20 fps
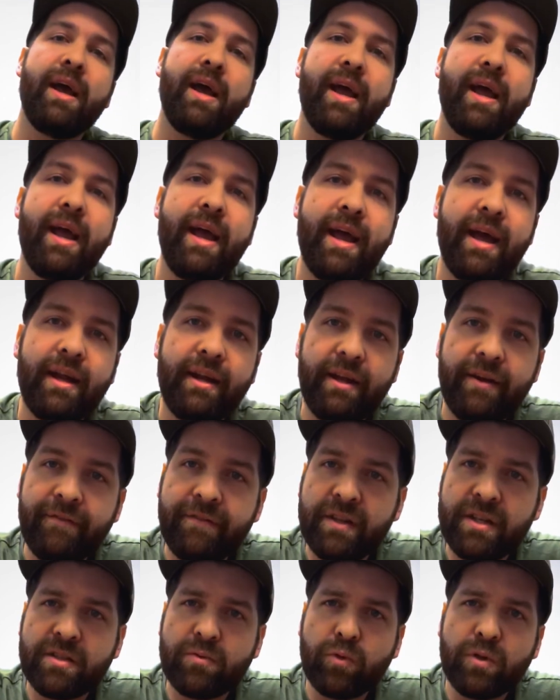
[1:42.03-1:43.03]
And if
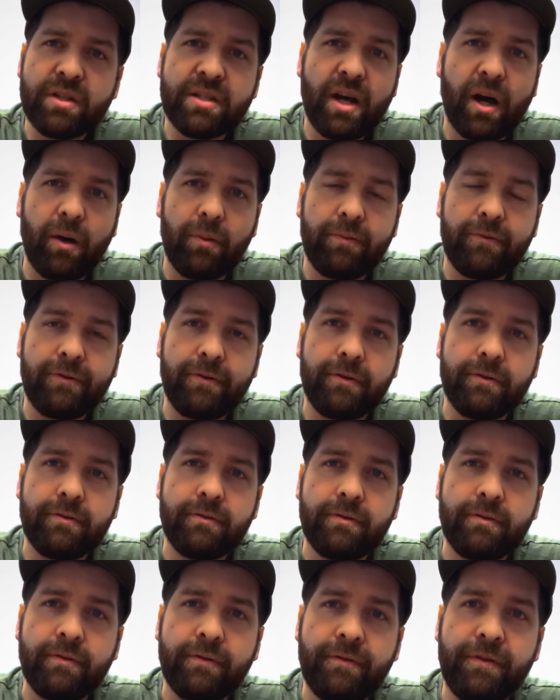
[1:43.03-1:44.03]
this was helpful,
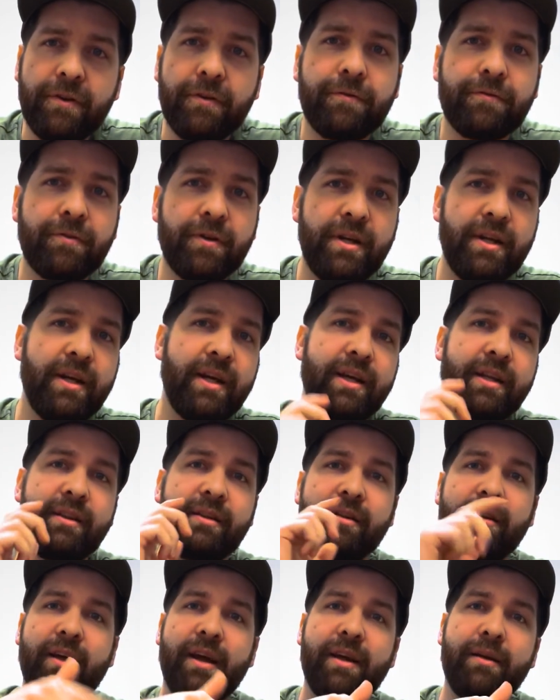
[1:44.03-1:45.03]
feel free to hit
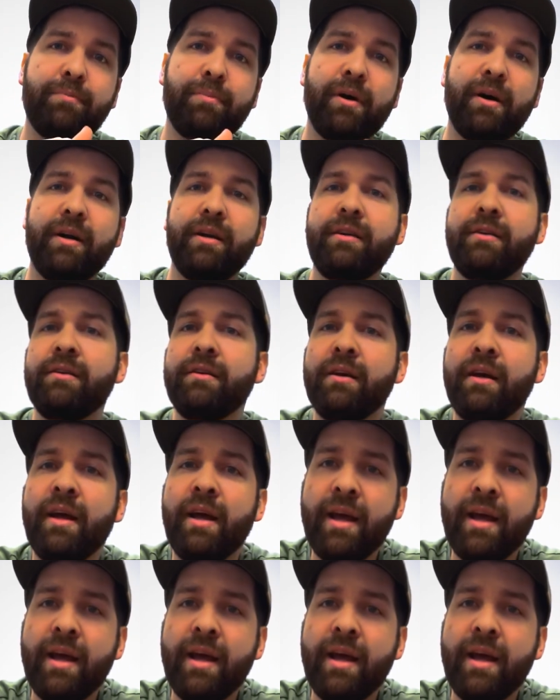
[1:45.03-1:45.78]
the like button.